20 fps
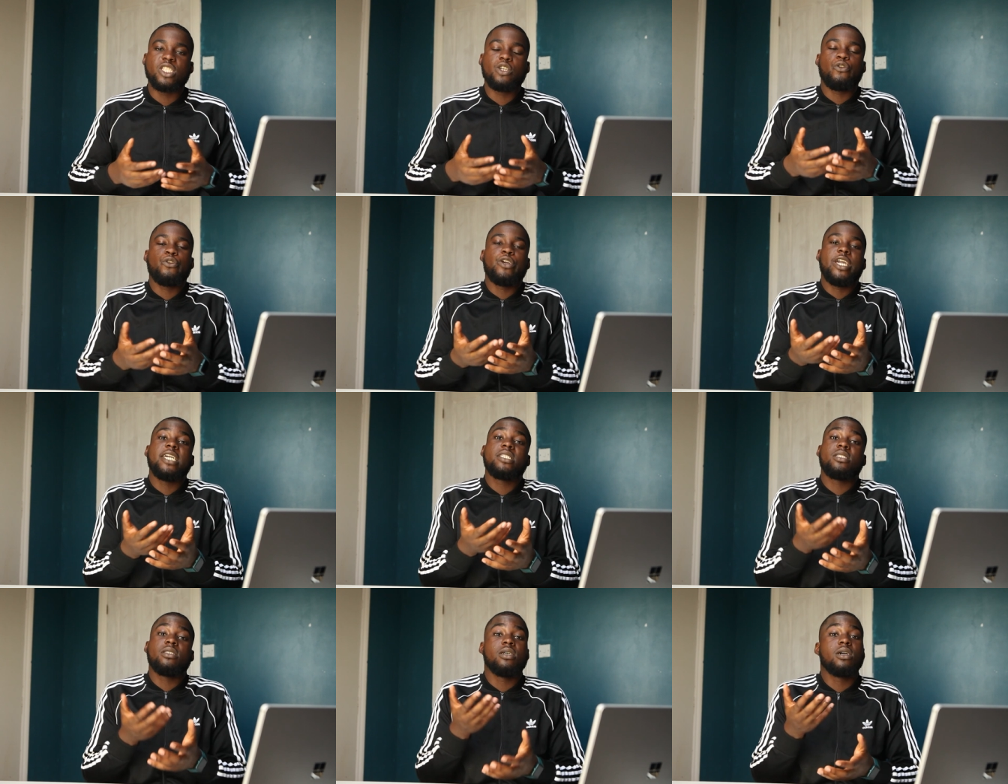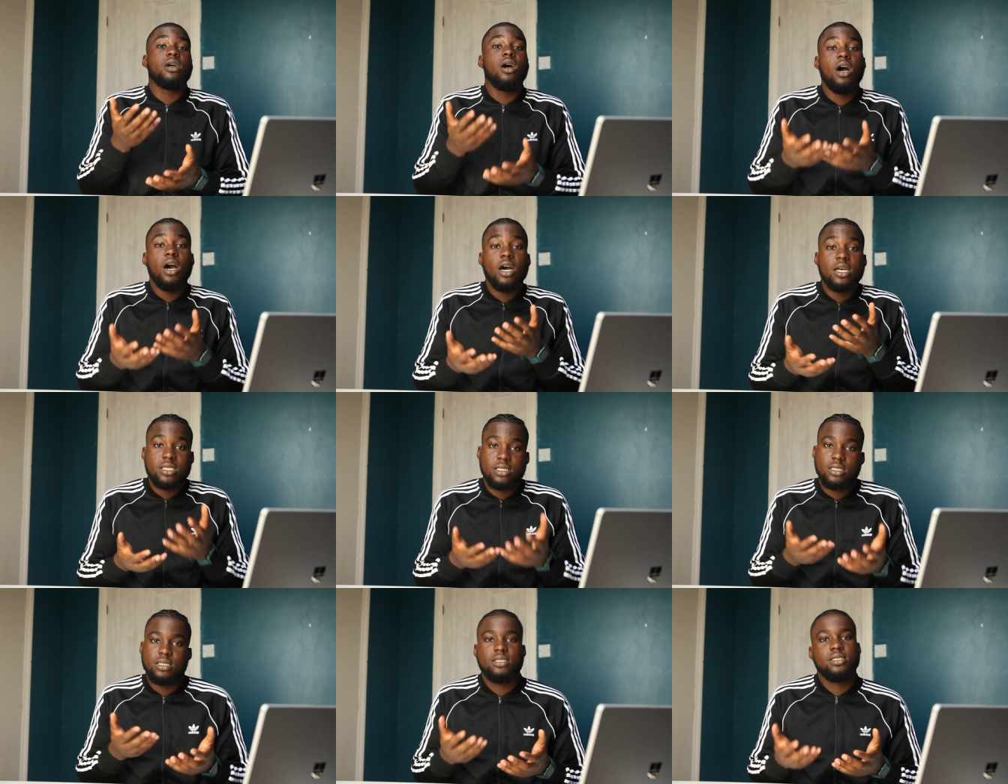created a
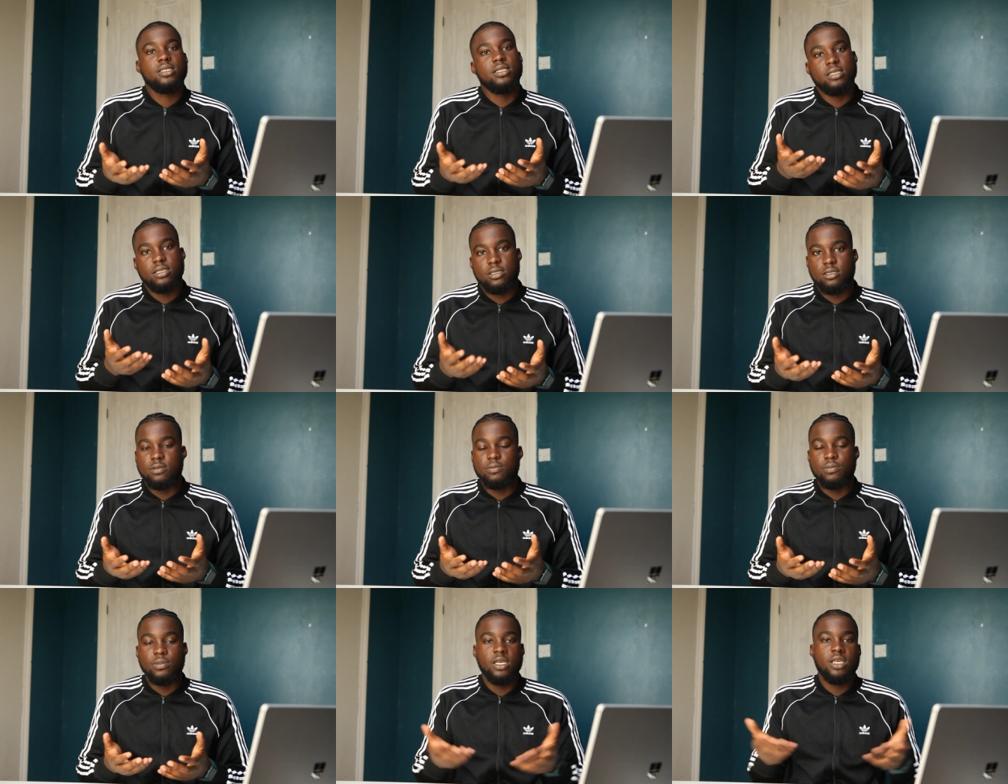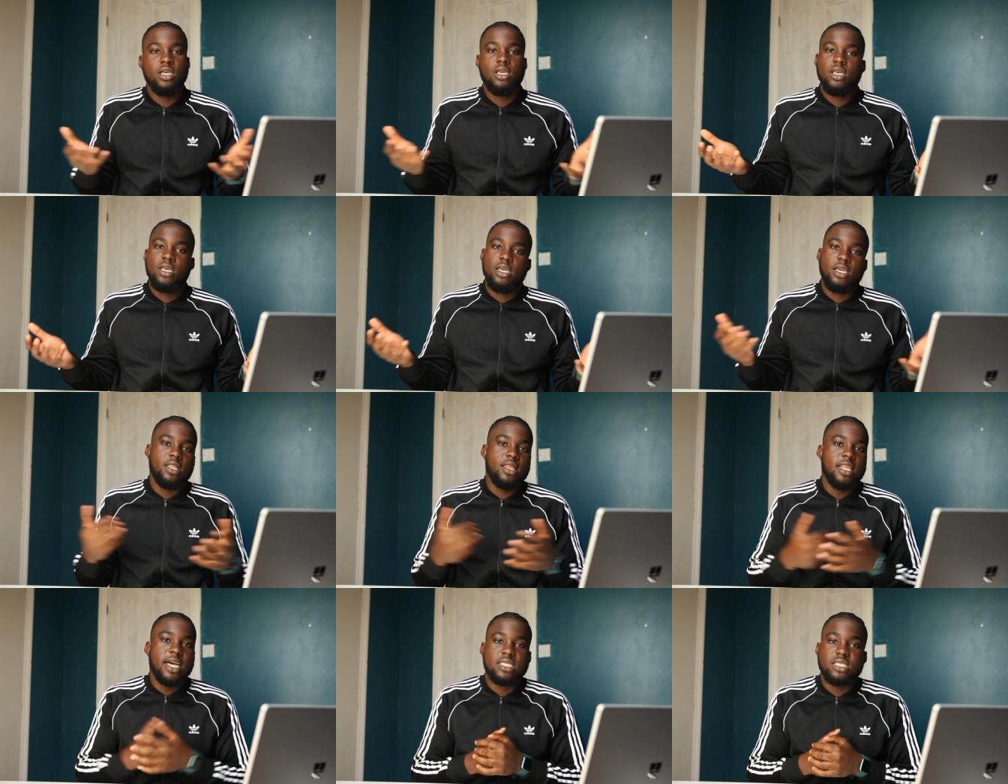caste system
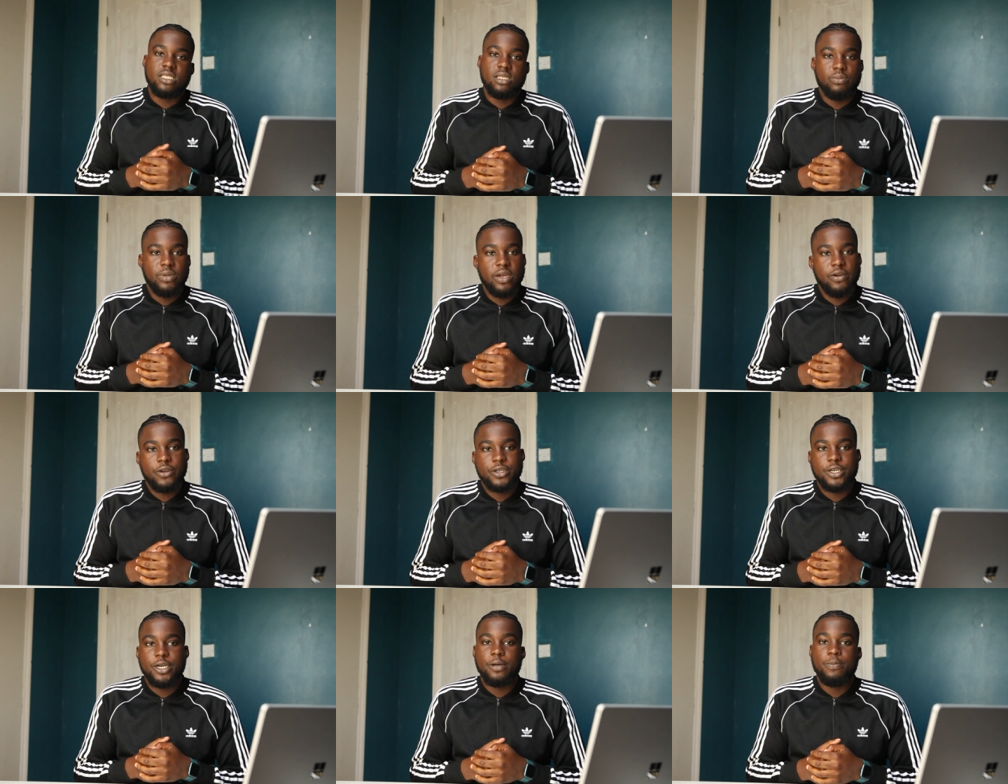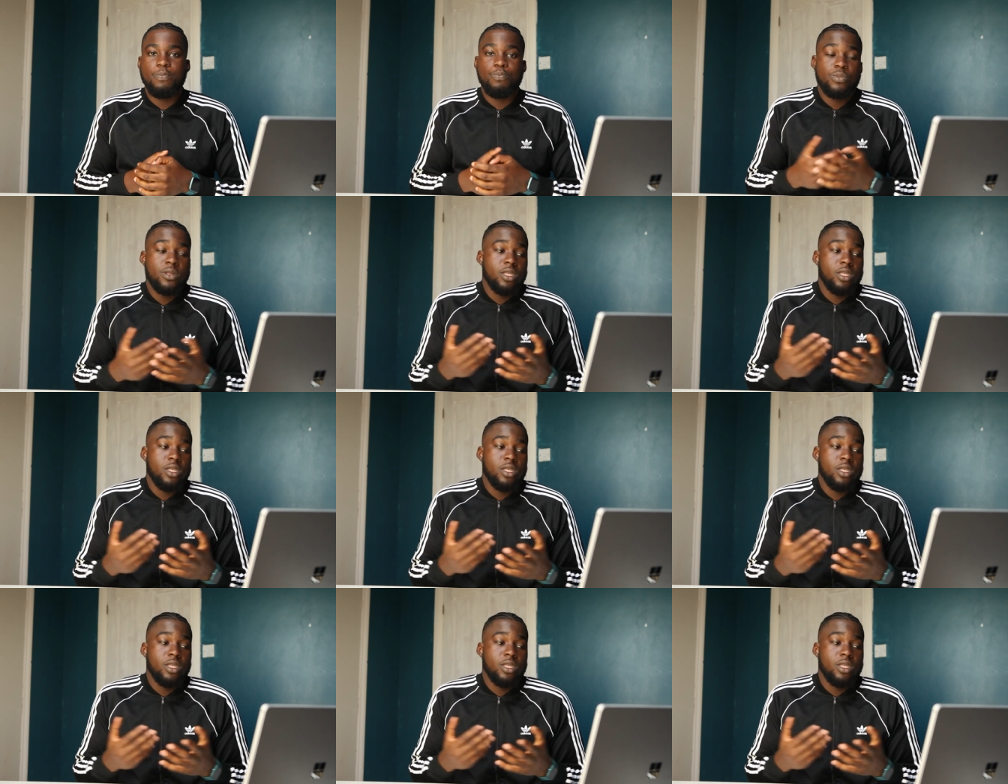in Latin America.